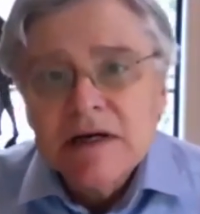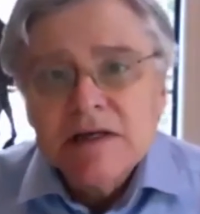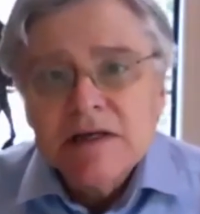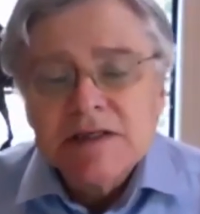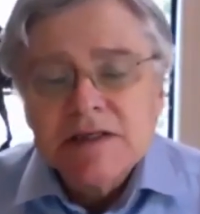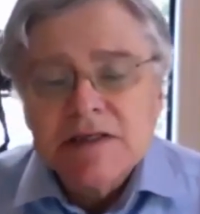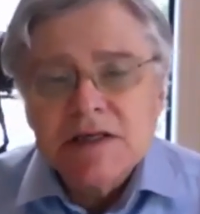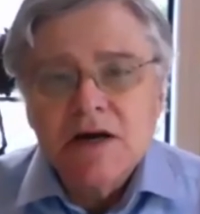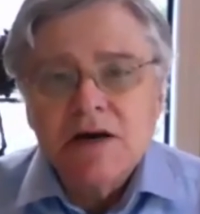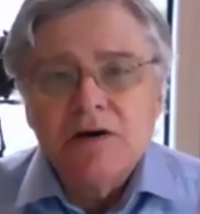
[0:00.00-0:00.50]

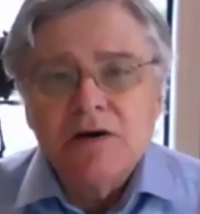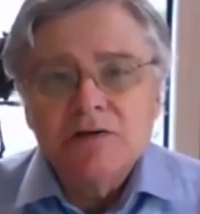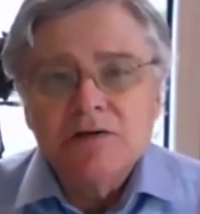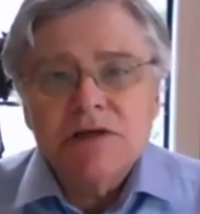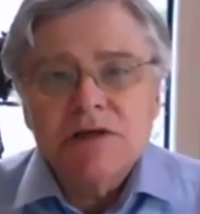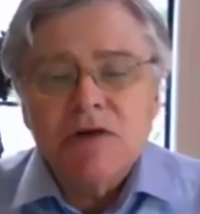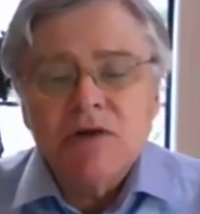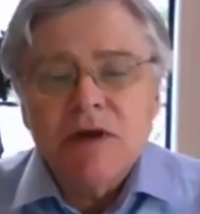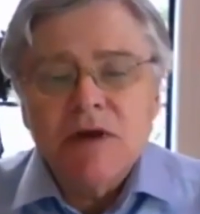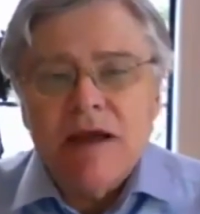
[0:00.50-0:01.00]
So,
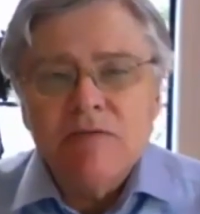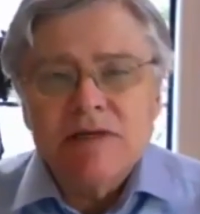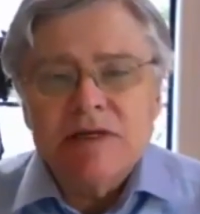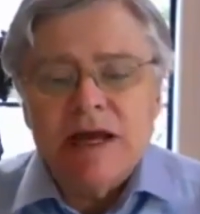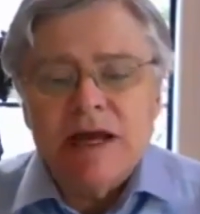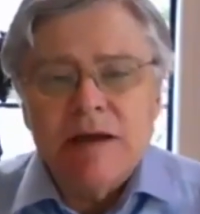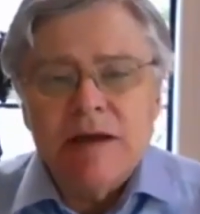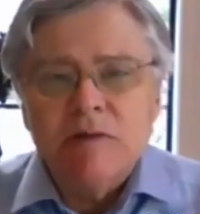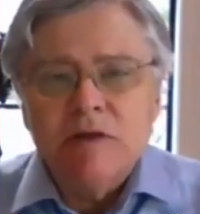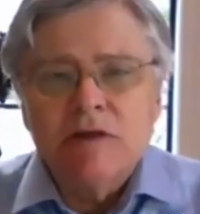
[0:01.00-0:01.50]
so he was
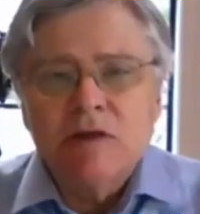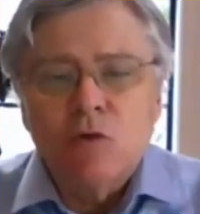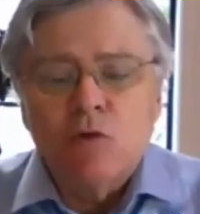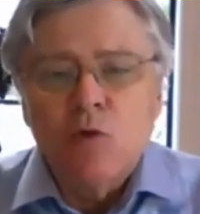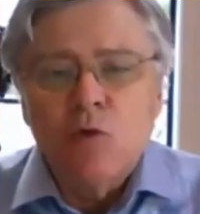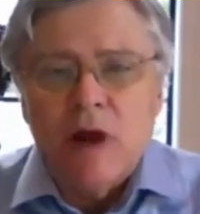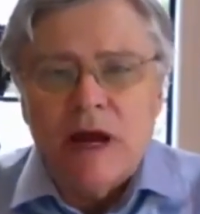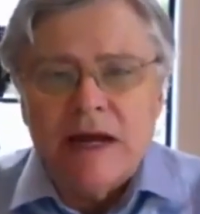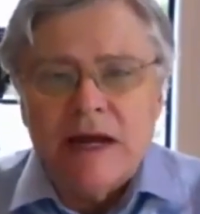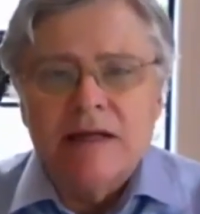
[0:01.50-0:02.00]
able to
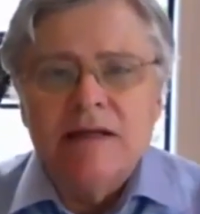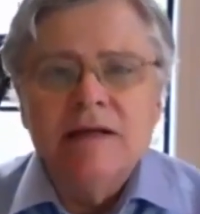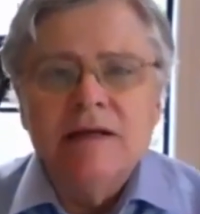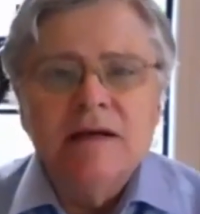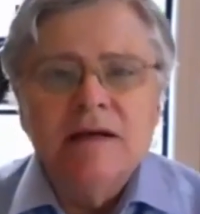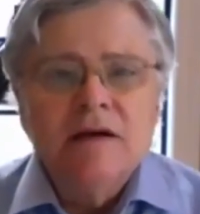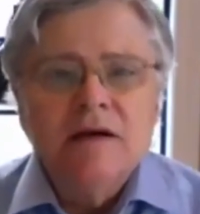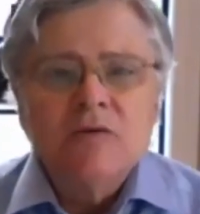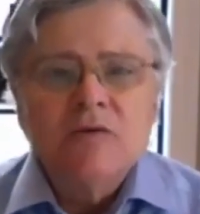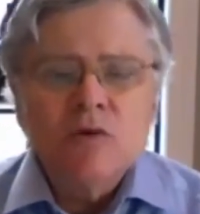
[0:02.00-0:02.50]
win
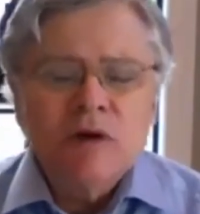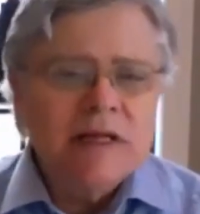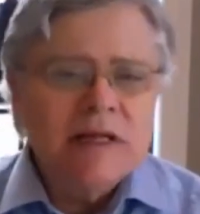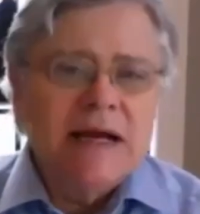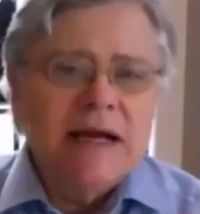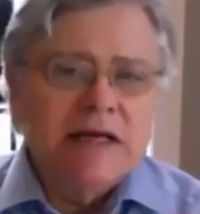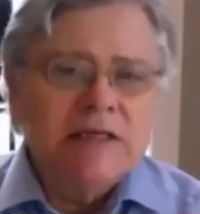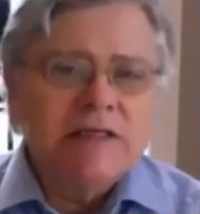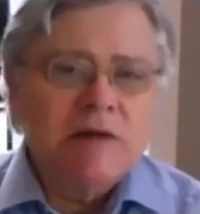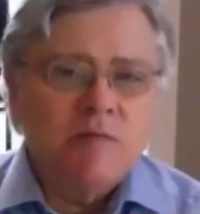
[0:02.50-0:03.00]
really
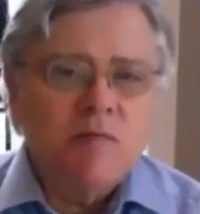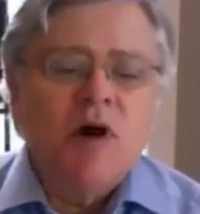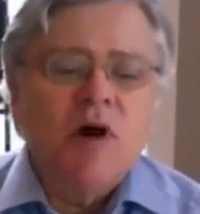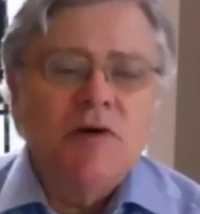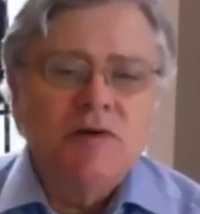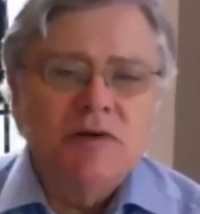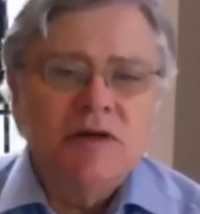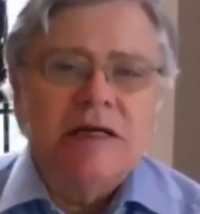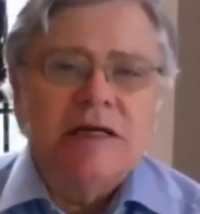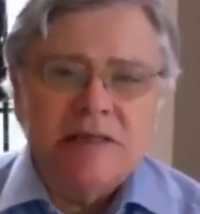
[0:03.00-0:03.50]
as a
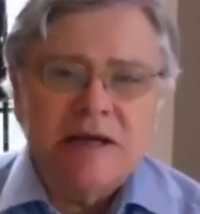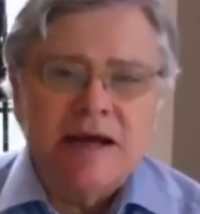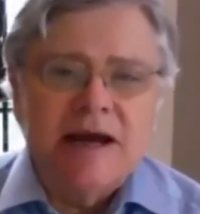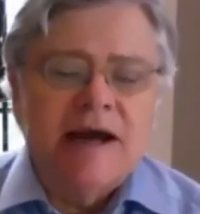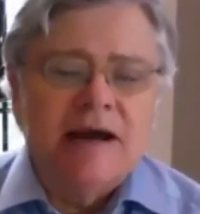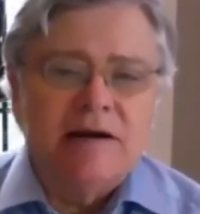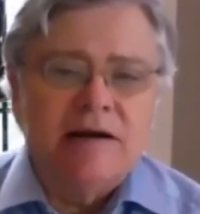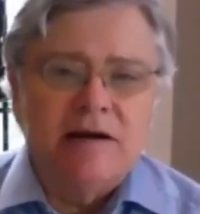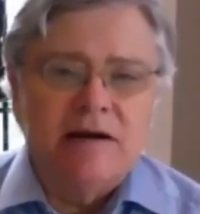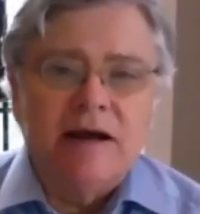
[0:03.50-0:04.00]
protest
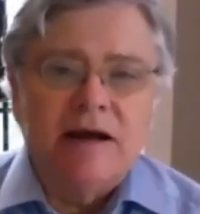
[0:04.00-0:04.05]
candidate.